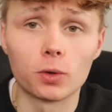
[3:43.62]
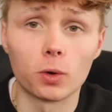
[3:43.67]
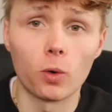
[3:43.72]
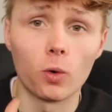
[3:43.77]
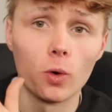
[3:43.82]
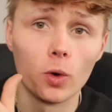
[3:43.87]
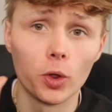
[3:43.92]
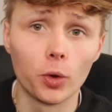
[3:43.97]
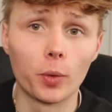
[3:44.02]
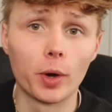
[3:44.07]
we're
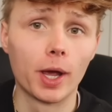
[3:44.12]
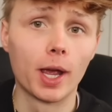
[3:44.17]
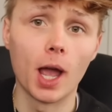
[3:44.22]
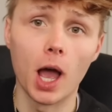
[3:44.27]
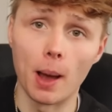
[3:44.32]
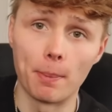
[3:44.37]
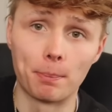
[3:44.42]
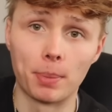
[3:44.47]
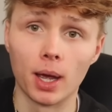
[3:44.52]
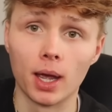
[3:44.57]
all the way
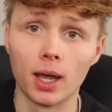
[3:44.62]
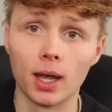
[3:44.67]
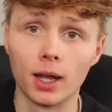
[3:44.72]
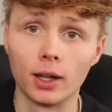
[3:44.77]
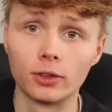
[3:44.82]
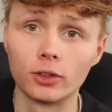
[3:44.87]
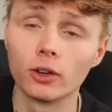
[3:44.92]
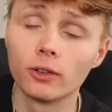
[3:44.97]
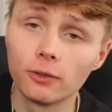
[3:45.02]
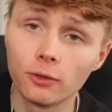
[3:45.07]
up
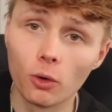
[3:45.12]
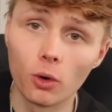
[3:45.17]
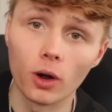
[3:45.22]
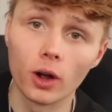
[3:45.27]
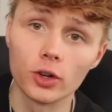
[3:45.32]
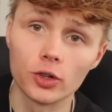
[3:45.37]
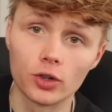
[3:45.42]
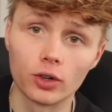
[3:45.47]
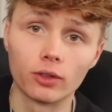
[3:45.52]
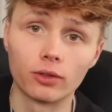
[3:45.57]
to
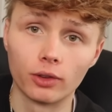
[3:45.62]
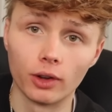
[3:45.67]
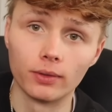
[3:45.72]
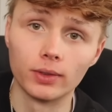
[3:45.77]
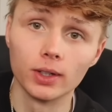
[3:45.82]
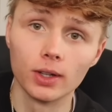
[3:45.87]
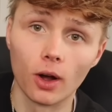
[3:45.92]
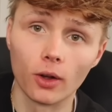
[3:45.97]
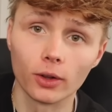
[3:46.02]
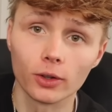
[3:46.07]

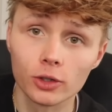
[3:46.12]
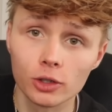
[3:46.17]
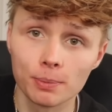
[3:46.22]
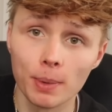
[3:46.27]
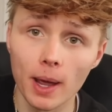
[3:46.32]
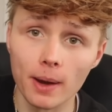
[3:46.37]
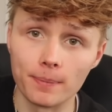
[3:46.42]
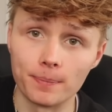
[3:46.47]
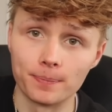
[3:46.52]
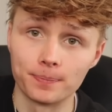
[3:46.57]
$450 spent.